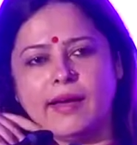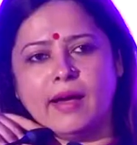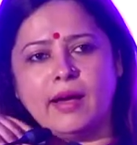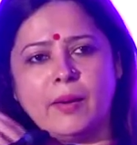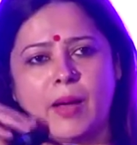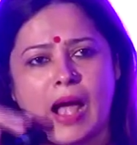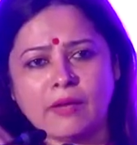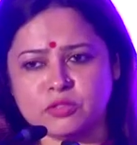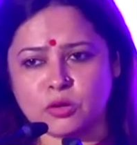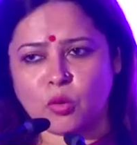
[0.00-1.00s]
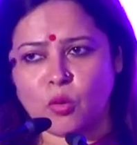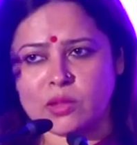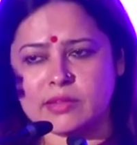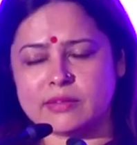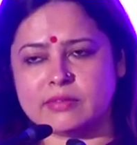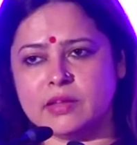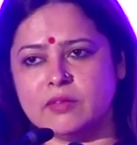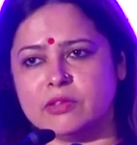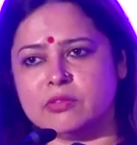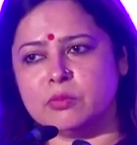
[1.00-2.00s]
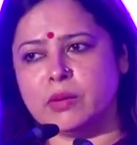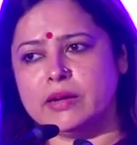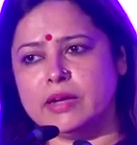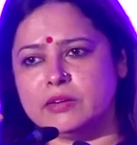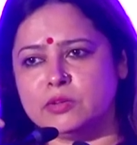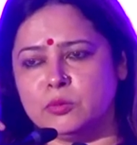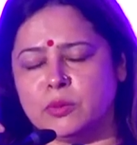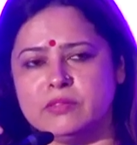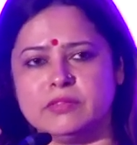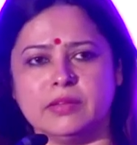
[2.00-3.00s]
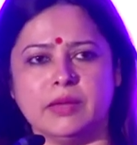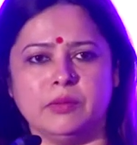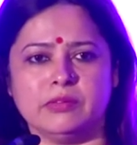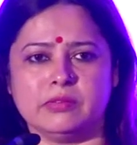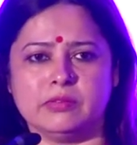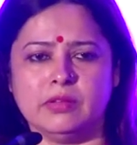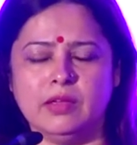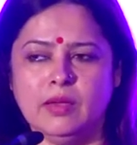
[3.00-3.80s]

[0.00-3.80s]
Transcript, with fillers: Uh, after all that service one did to one's service,